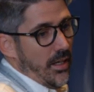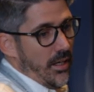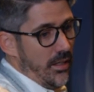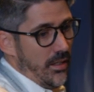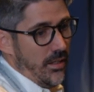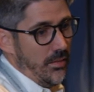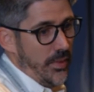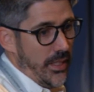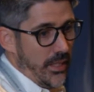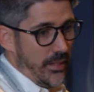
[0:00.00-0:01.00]
Um,
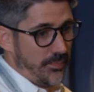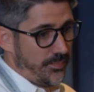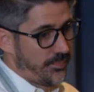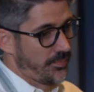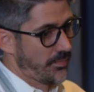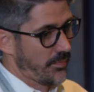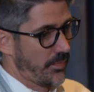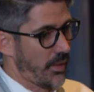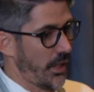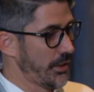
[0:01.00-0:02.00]
and
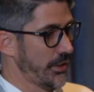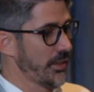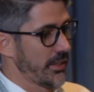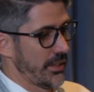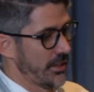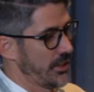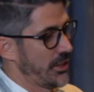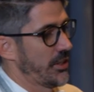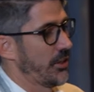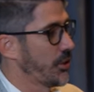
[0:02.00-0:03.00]
currently, this is
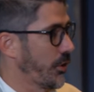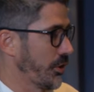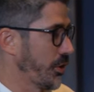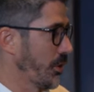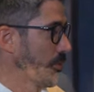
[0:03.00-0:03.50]
just a short-term